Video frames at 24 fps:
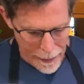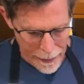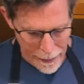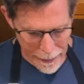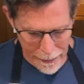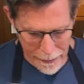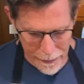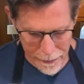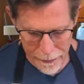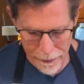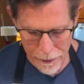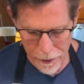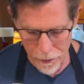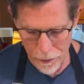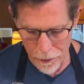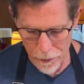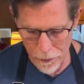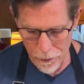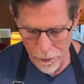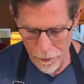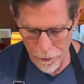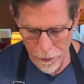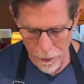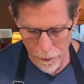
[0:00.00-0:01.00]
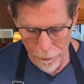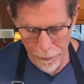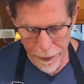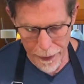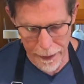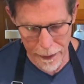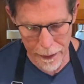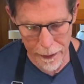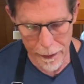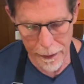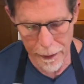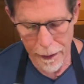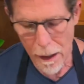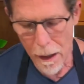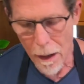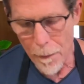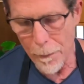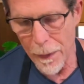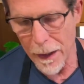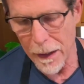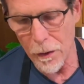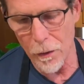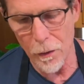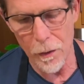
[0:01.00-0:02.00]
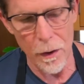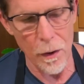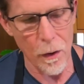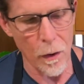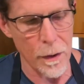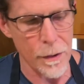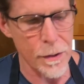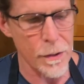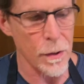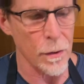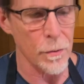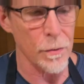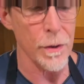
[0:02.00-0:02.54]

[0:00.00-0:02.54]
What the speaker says: into the pit. But you could also